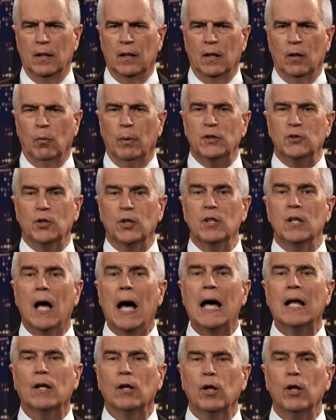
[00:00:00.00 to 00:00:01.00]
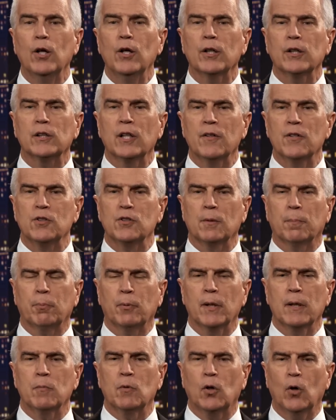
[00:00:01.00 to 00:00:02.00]
We should not look to the
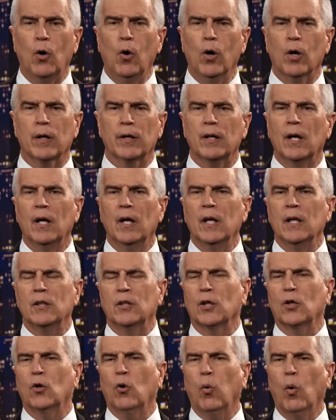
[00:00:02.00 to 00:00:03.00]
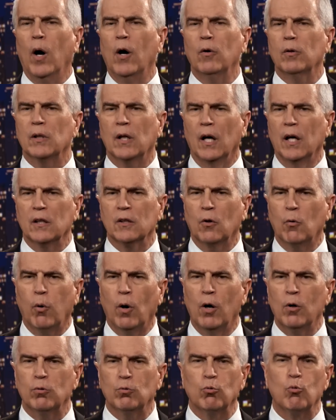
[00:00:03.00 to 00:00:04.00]
Supreme Court to
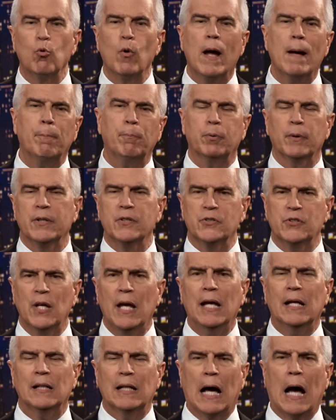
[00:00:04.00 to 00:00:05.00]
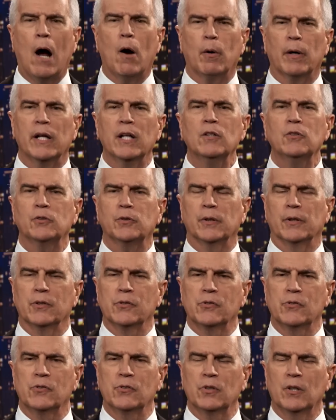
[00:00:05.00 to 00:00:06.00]
quote-unquote represent our
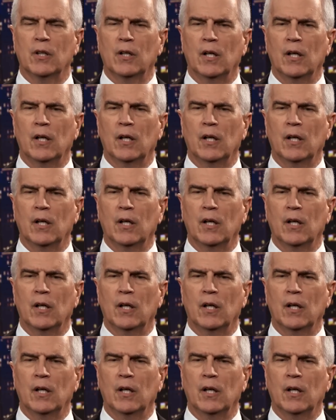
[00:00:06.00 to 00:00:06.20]
interests.